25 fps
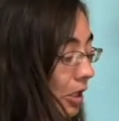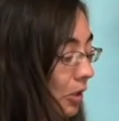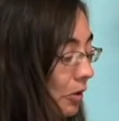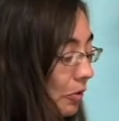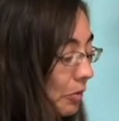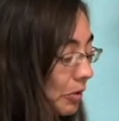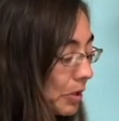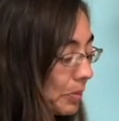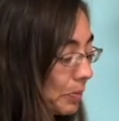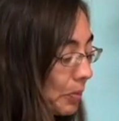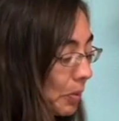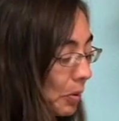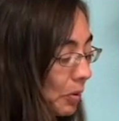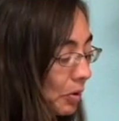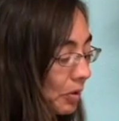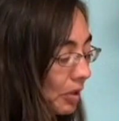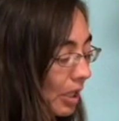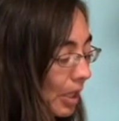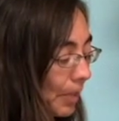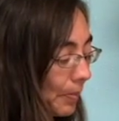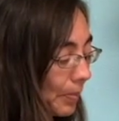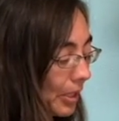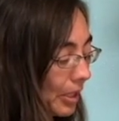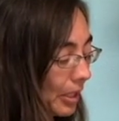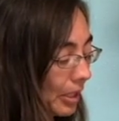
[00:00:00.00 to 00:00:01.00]
which both
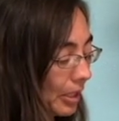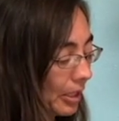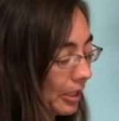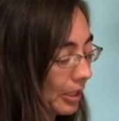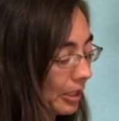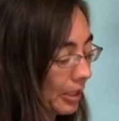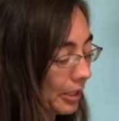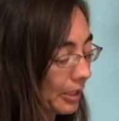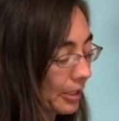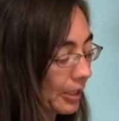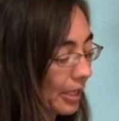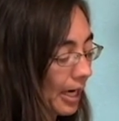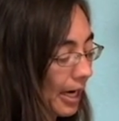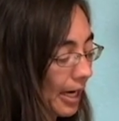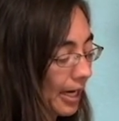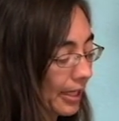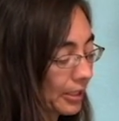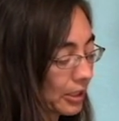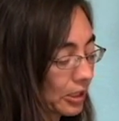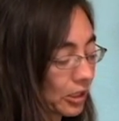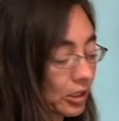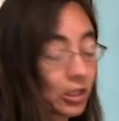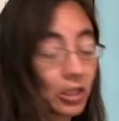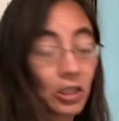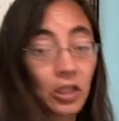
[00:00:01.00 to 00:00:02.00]
come in and
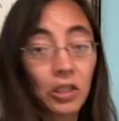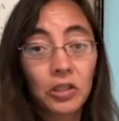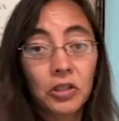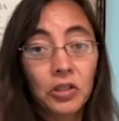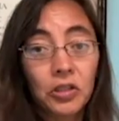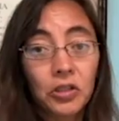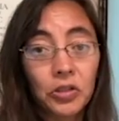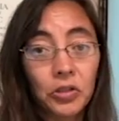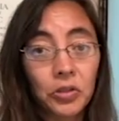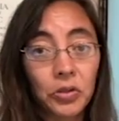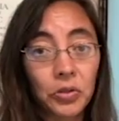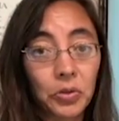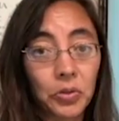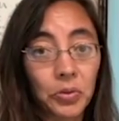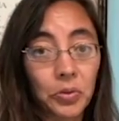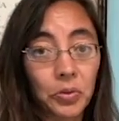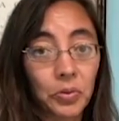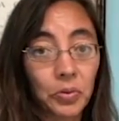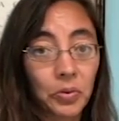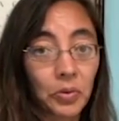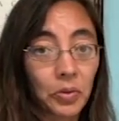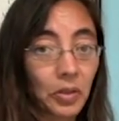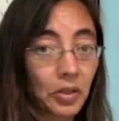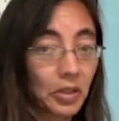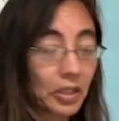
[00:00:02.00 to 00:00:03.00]
attach to
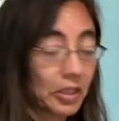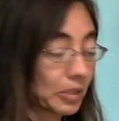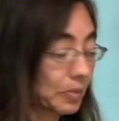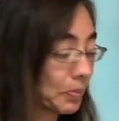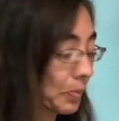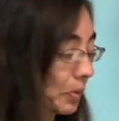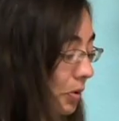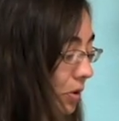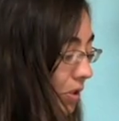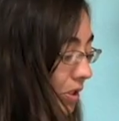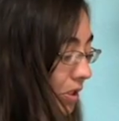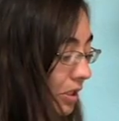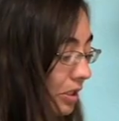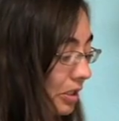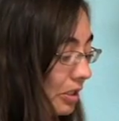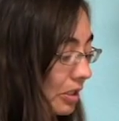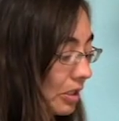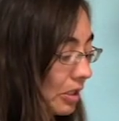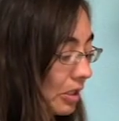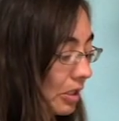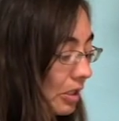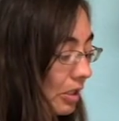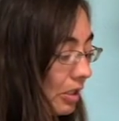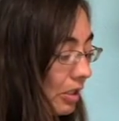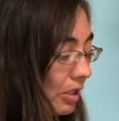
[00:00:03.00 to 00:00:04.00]
this portion
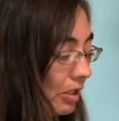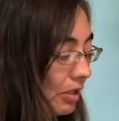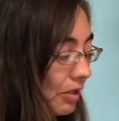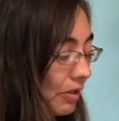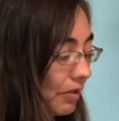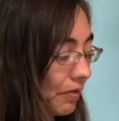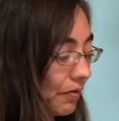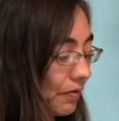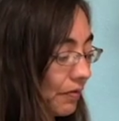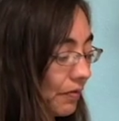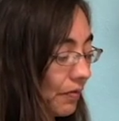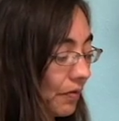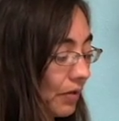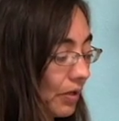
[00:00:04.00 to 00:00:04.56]
of